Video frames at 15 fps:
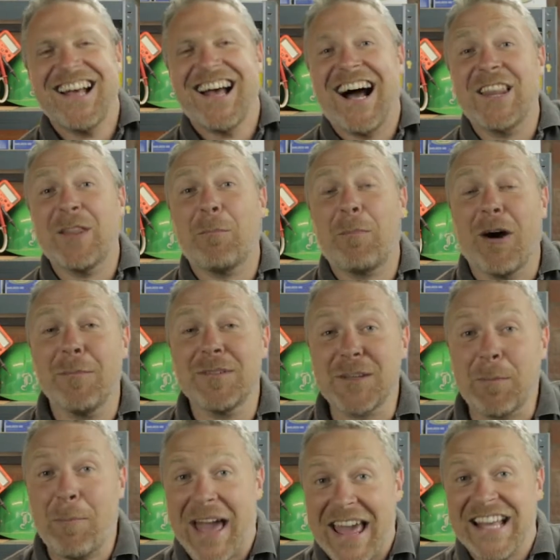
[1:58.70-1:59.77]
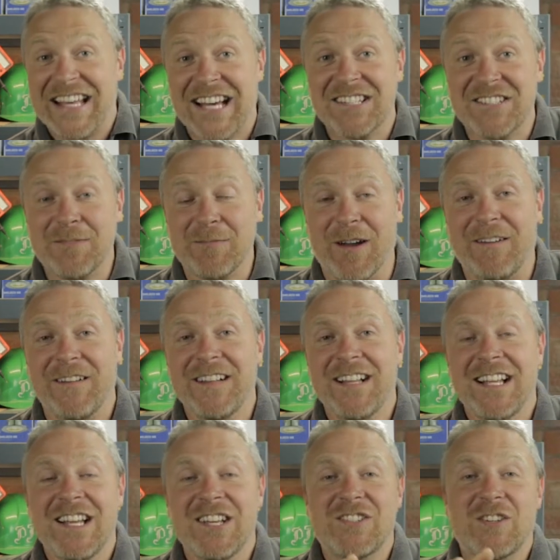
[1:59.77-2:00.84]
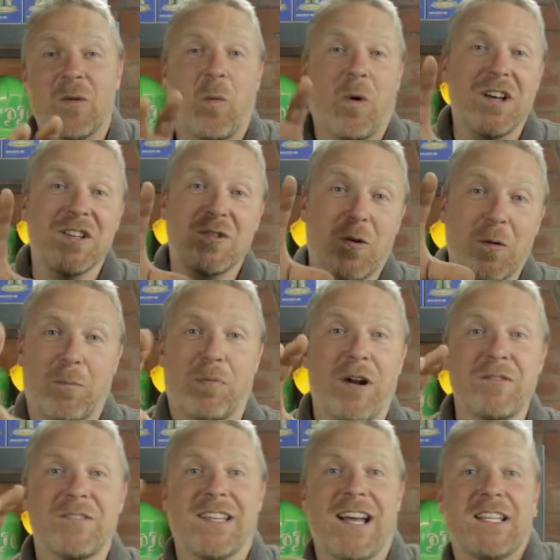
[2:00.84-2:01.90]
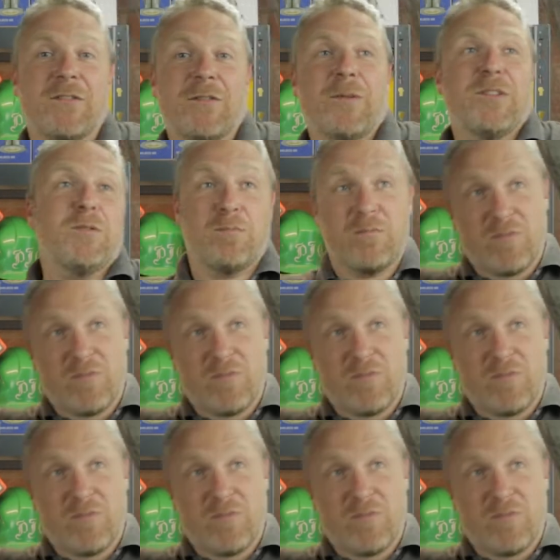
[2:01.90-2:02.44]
at the bottom as a paying customer. So what is your process for when you